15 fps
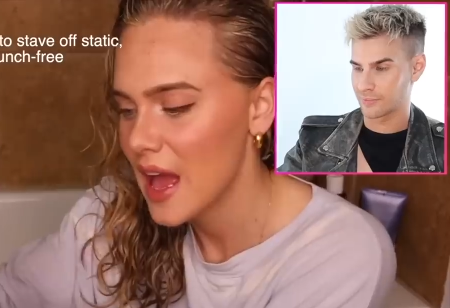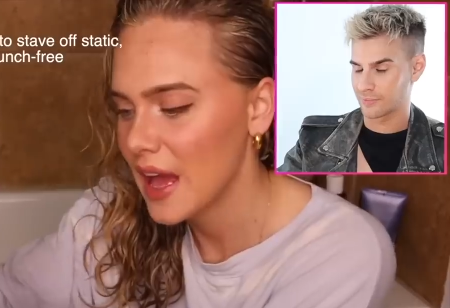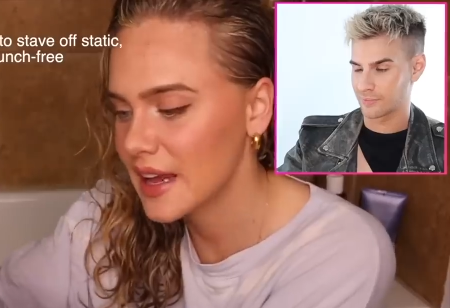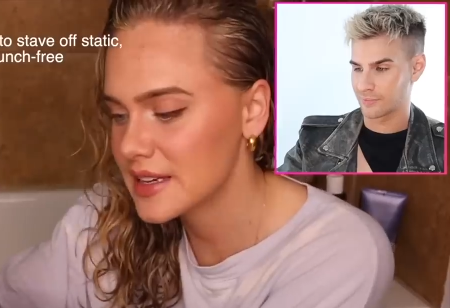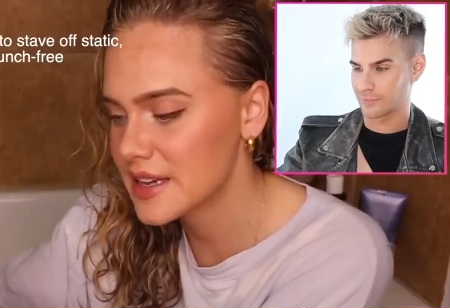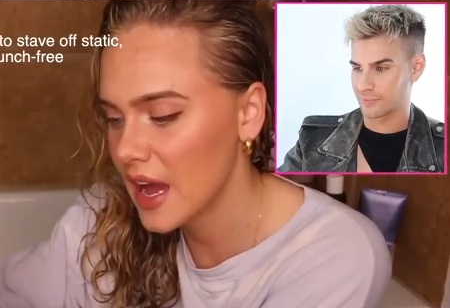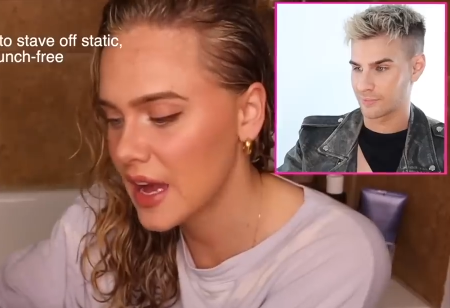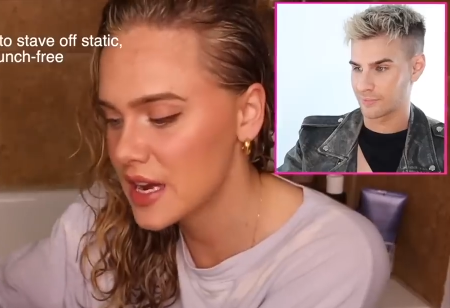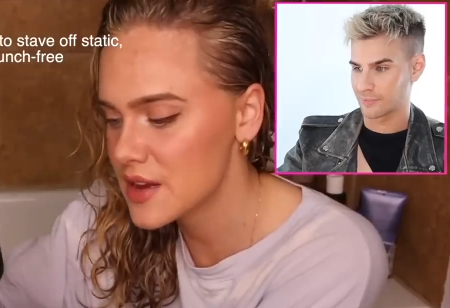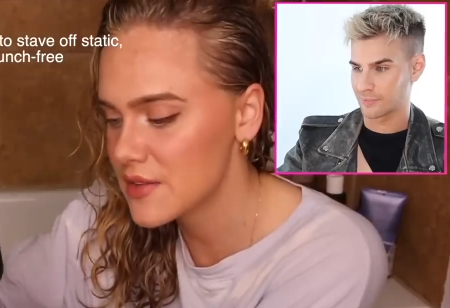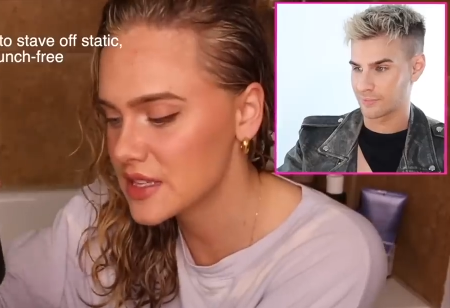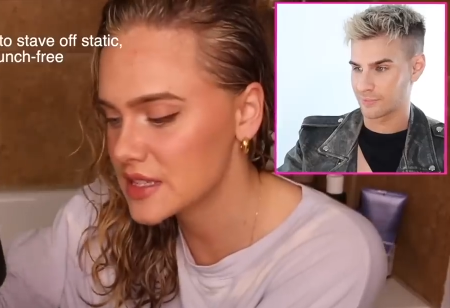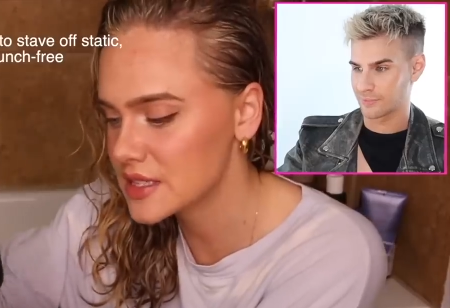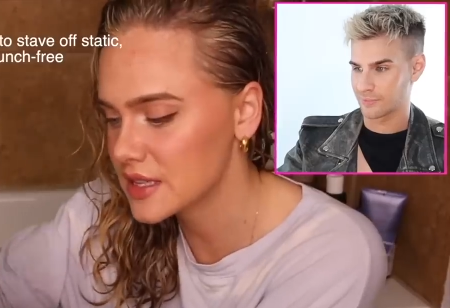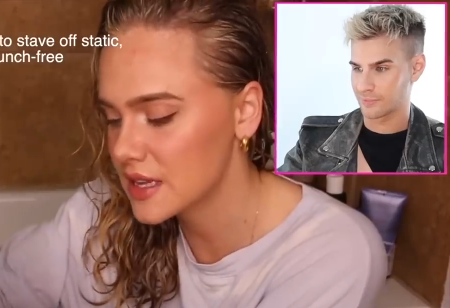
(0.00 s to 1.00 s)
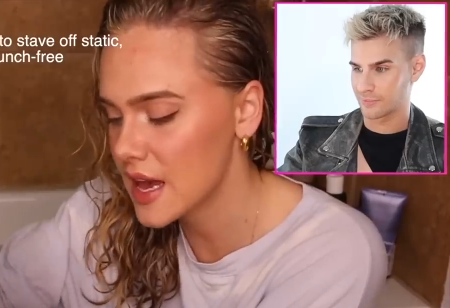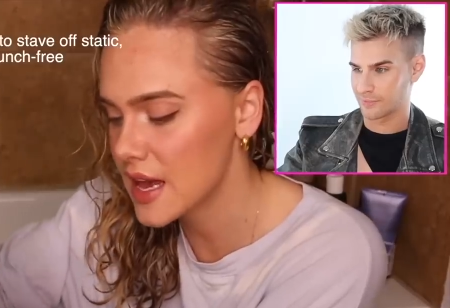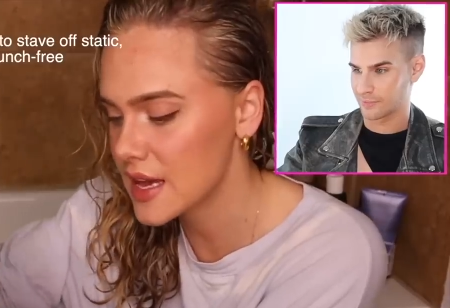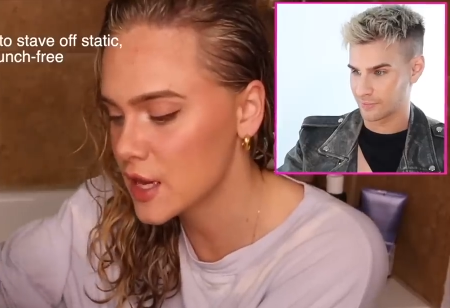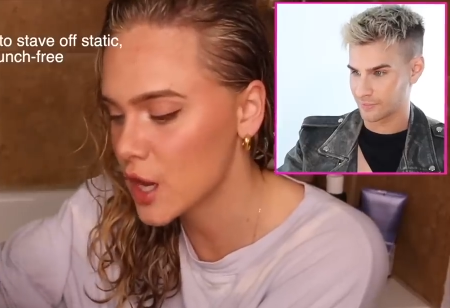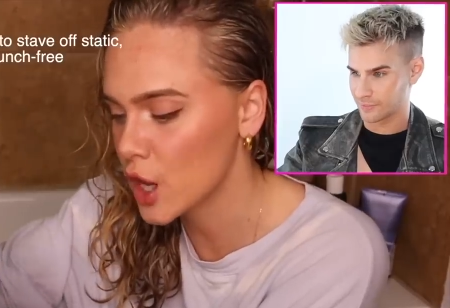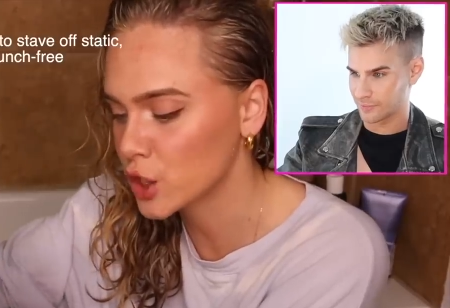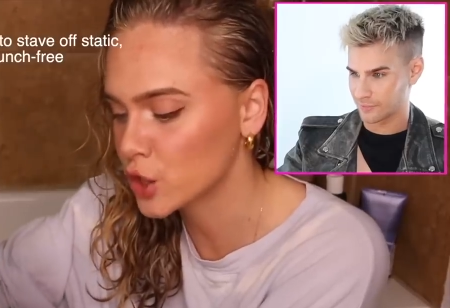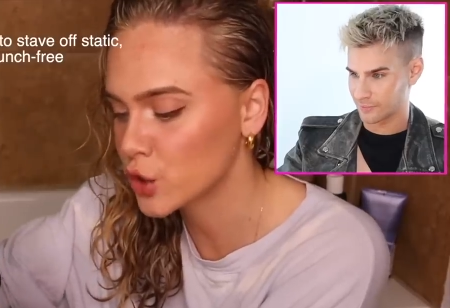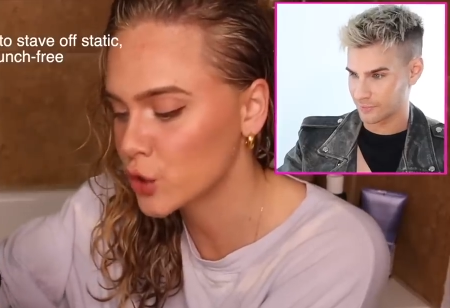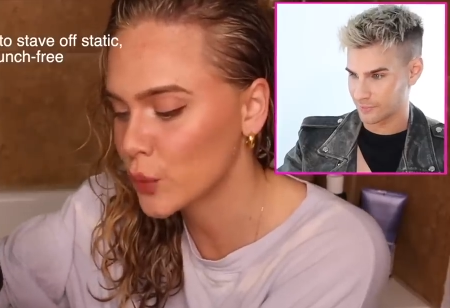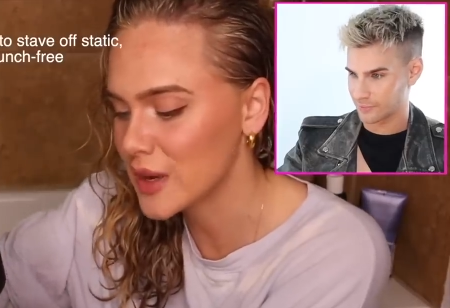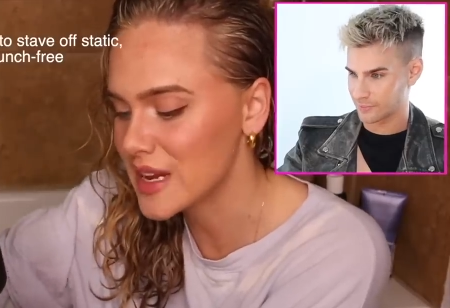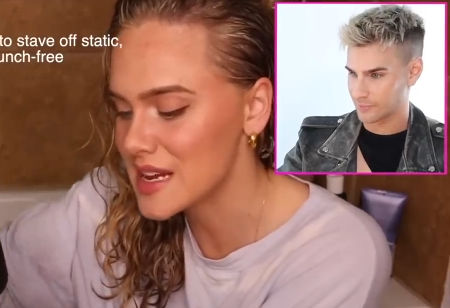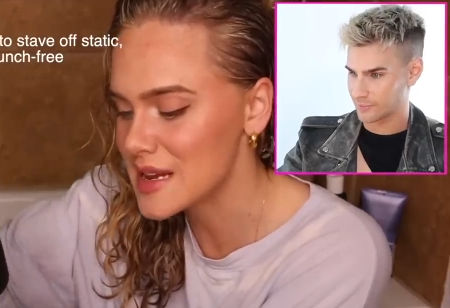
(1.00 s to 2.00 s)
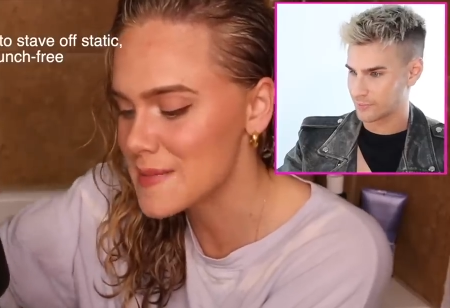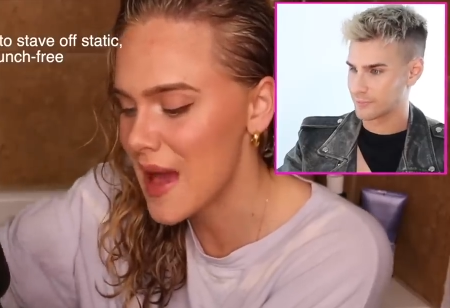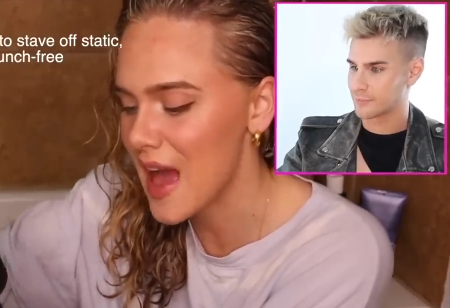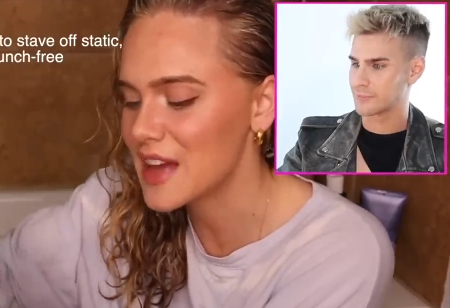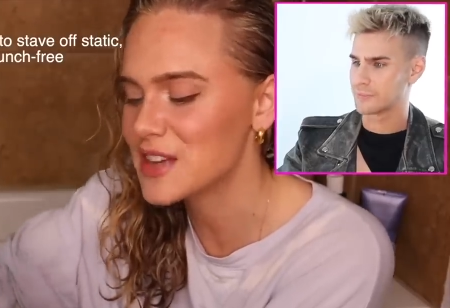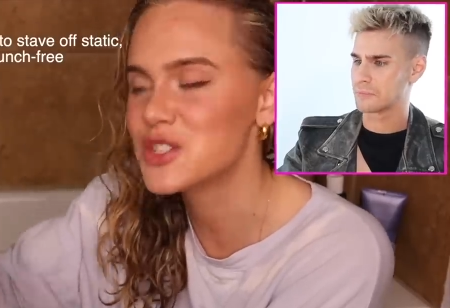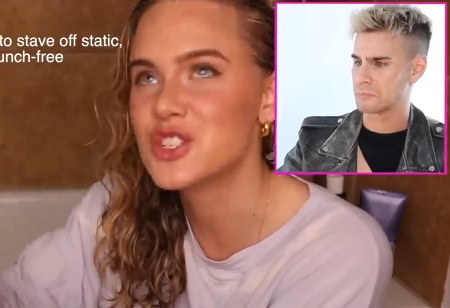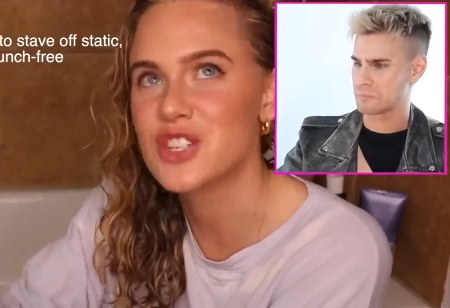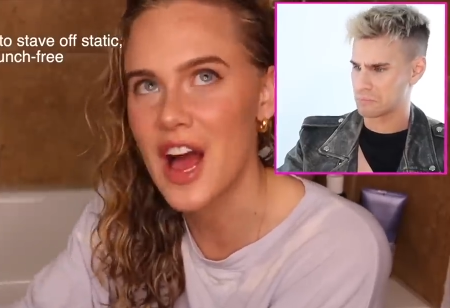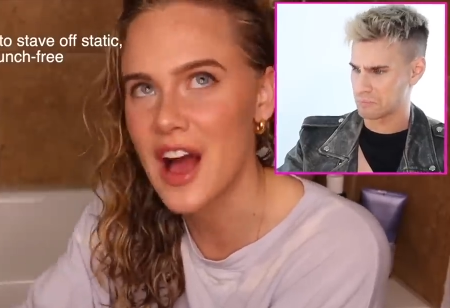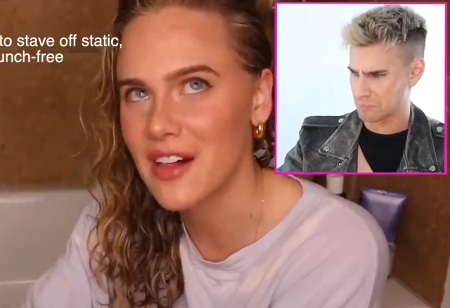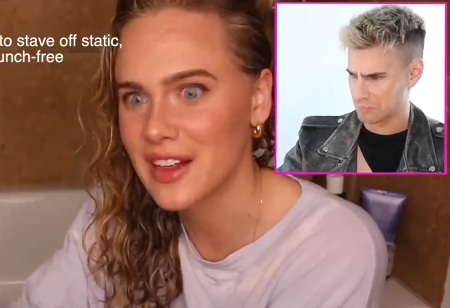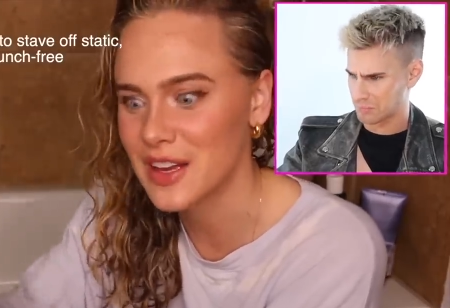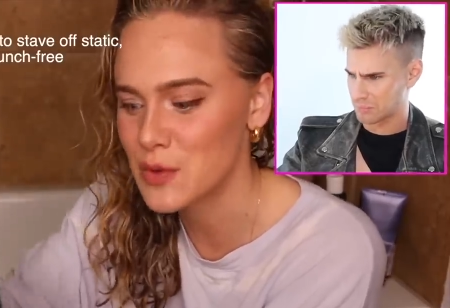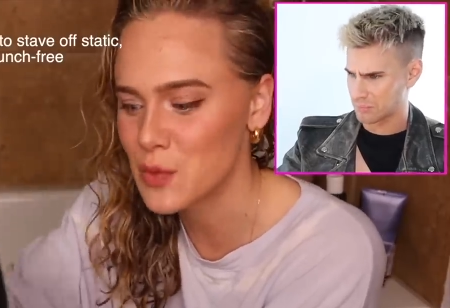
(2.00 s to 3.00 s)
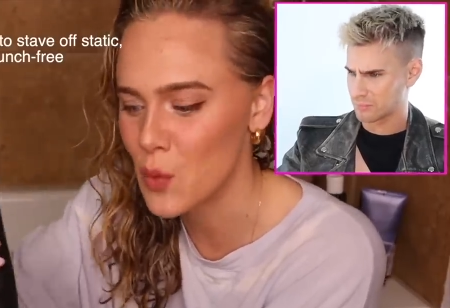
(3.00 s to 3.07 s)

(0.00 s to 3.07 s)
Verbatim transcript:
Speaker 1: It kind of is like a cream and gel in